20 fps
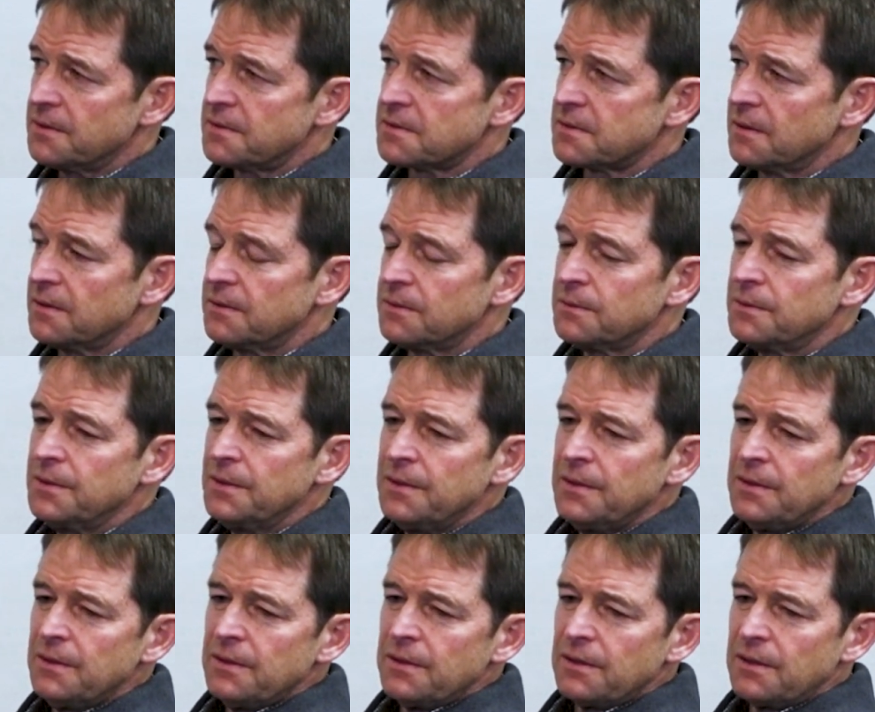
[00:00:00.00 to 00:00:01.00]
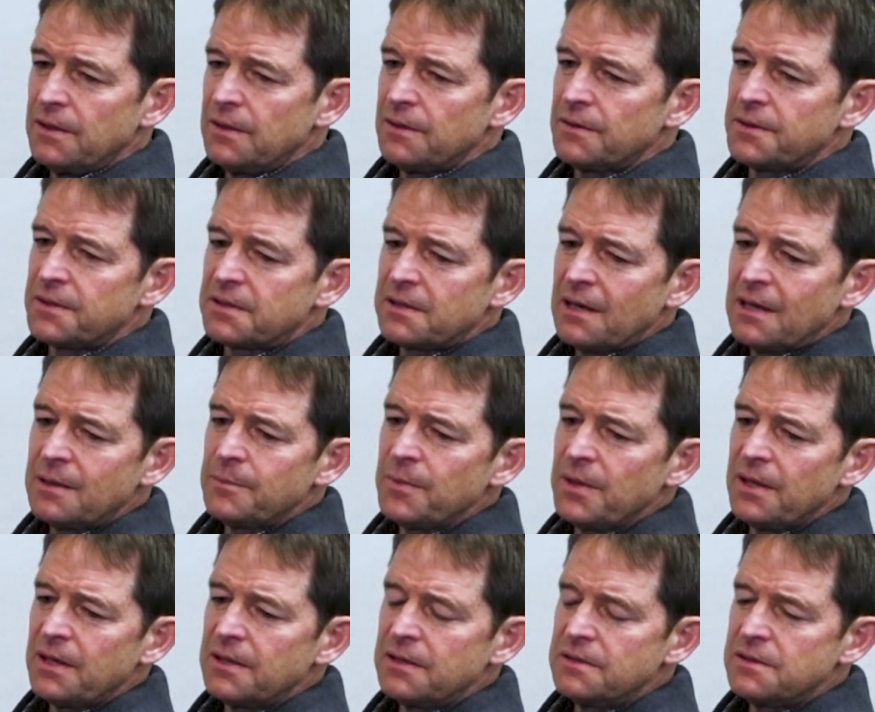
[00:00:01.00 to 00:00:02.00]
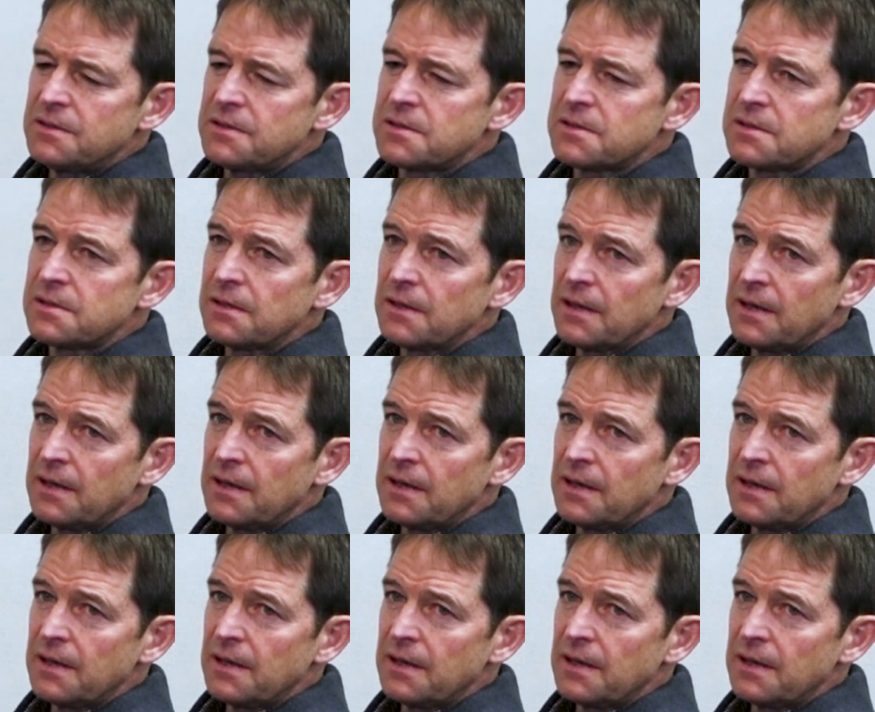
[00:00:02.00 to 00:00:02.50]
So, the timelines,